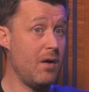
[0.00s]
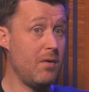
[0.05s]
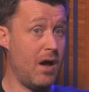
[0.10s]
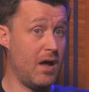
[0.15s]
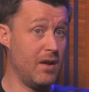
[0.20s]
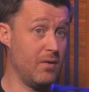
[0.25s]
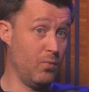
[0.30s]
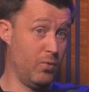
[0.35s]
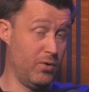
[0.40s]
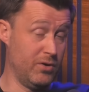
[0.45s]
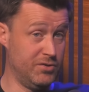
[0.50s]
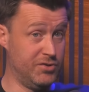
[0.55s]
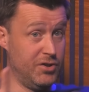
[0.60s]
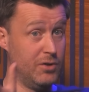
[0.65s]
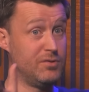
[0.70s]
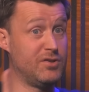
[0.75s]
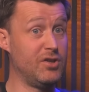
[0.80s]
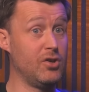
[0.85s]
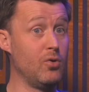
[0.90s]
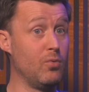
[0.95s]
And whereas you
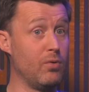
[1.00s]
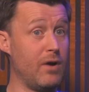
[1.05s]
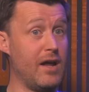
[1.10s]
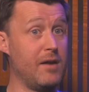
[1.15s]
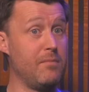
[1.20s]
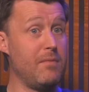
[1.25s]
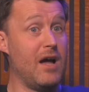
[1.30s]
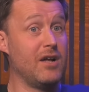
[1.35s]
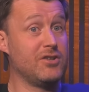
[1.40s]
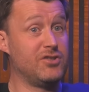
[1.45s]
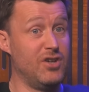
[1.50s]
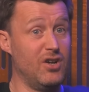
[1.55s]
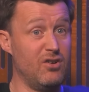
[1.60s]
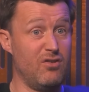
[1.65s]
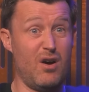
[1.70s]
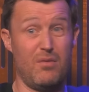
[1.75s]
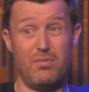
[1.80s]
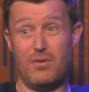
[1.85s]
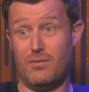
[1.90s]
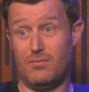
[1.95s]
see, you were at a match there,
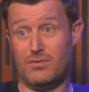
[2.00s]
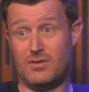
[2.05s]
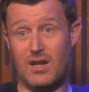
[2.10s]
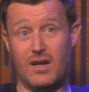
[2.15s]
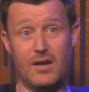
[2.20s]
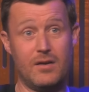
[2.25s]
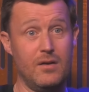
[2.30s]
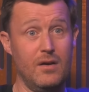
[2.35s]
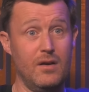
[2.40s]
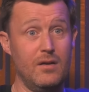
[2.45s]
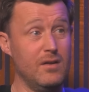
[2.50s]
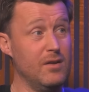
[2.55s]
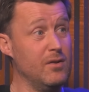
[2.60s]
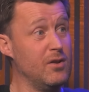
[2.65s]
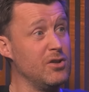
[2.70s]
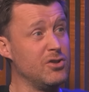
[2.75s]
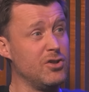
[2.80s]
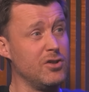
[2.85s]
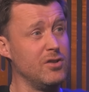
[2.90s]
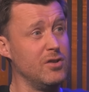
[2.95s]
Robin, it was like.
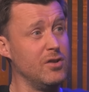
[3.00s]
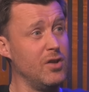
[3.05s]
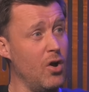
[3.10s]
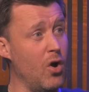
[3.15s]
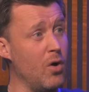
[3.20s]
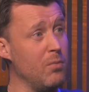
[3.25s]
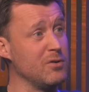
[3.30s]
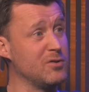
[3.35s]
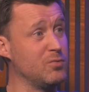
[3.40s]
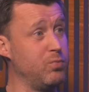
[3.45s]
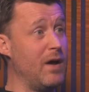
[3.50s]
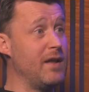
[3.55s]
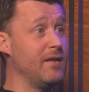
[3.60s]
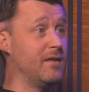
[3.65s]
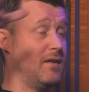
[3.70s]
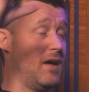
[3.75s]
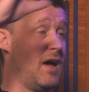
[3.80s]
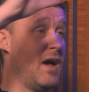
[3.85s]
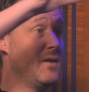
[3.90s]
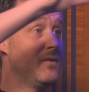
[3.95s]
They just they almost
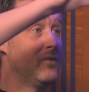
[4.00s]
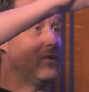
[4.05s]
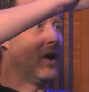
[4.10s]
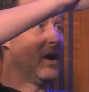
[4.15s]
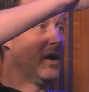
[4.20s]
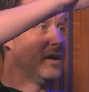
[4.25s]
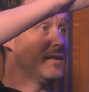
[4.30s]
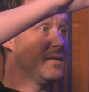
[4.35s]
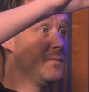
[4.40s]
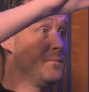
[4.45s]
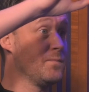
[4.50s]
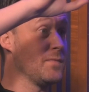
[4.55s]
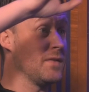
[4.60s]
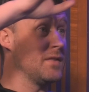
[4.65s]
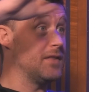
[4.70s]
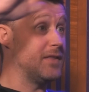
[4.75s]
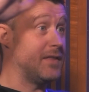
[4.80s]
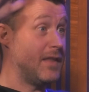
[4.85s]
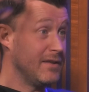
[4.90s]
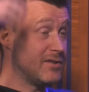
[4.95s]
went and it used to be gas, didn't
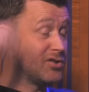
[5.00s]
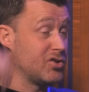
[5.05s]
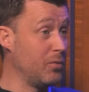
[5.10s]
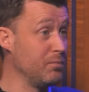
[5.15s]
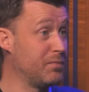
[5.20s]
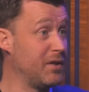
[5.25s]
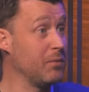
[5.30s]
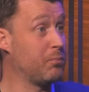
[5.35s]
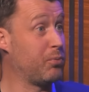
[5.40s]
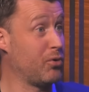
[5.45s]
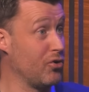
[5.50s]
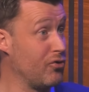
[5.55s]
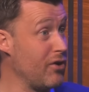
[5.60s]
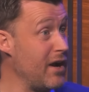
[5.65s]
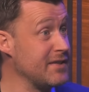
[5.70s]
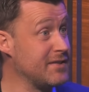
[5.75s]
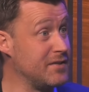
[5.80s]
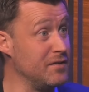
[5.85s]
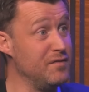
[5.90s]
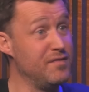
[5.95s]
it? Because did like, something
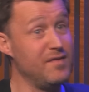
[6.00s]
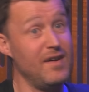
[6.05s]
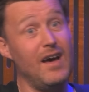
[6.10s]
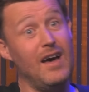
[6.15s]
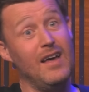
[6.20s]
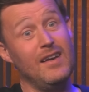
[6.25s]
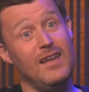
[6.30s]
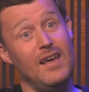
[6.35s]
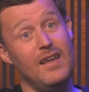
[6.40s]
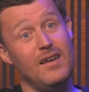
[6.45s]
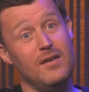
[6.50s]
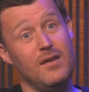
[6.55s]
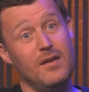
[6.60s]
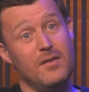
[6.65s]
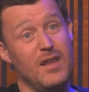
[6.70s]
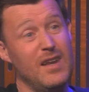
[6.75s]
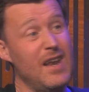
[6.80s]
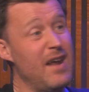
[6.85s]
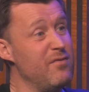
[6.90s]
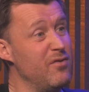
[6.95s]
progressive, and then
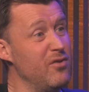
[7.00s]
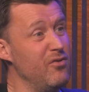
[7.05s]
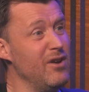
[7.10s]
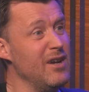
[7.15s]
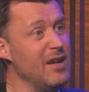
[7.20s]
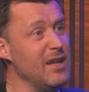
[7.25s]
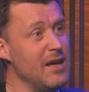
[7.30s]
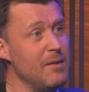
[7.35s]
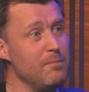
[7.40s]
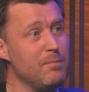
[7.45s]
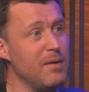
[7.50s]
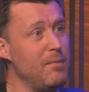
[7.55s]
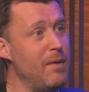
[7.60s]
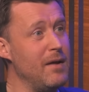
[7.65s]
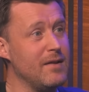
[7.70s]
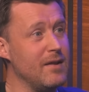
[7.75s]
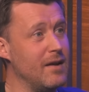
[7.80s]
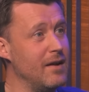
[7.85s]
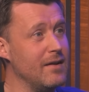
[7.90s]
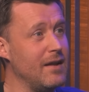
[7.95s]
they never really
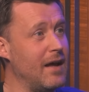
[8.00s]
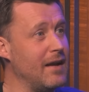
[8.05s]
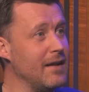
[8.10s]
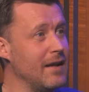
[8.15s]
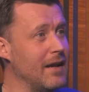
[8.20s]
implemented into any